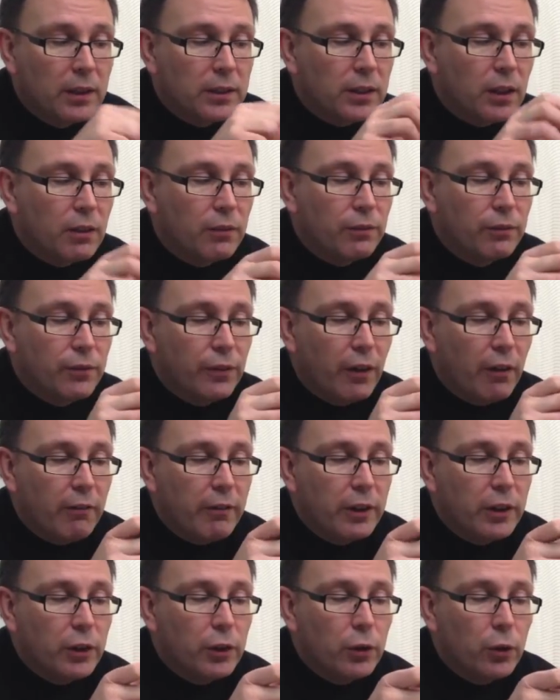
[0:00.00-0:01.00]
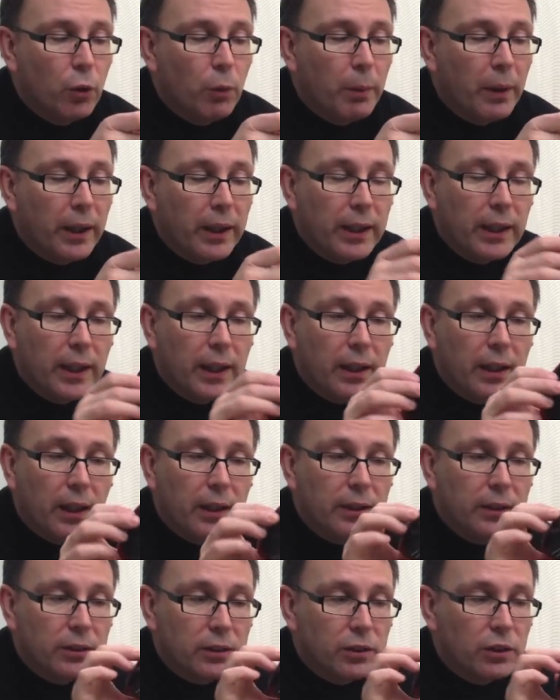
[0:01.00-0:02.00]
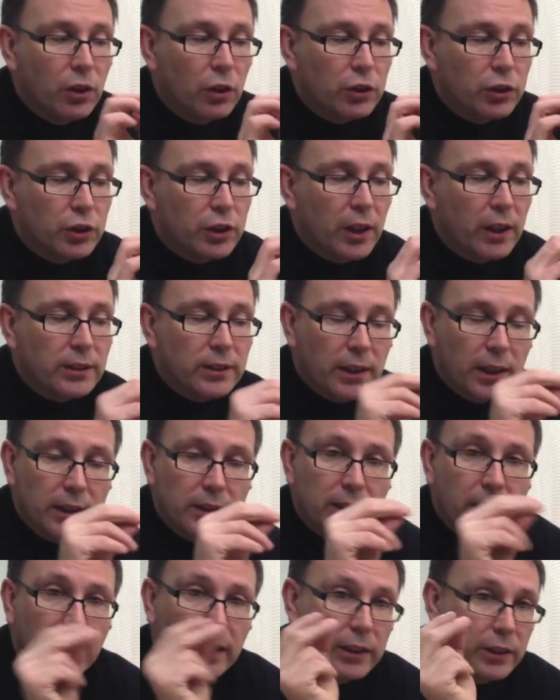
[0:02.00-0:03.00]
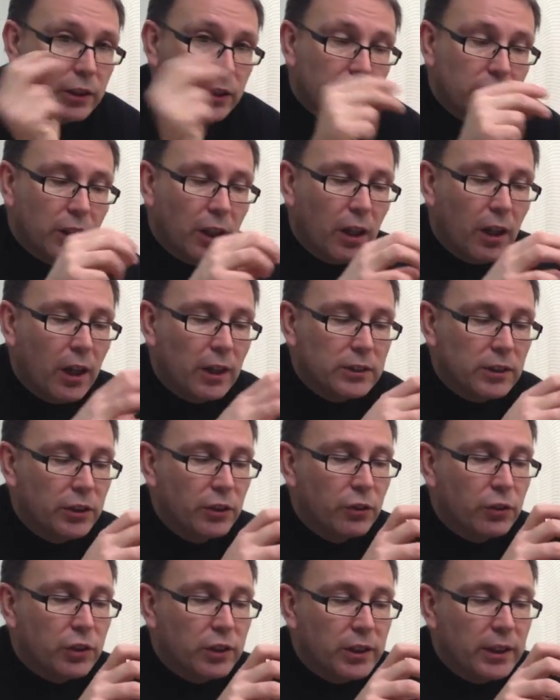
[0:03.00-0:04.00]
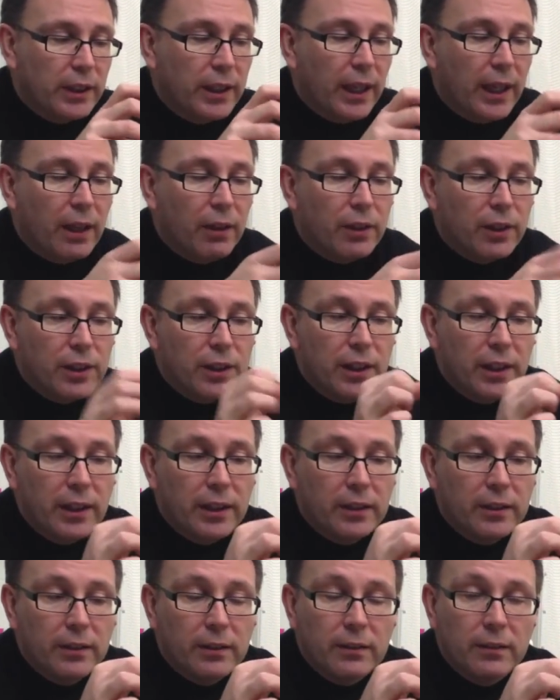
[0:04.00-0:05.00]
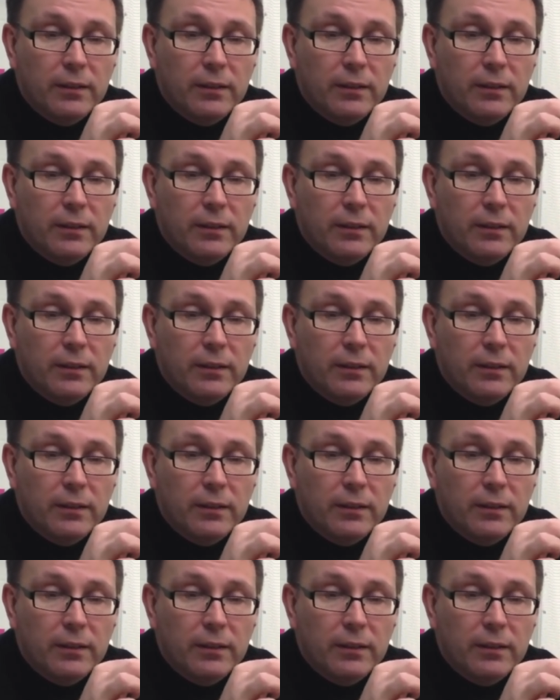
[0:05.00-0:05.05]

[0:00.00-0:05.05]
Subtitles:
So very cool bit of kit, and not just, like I say, just cast. And you'll see how thin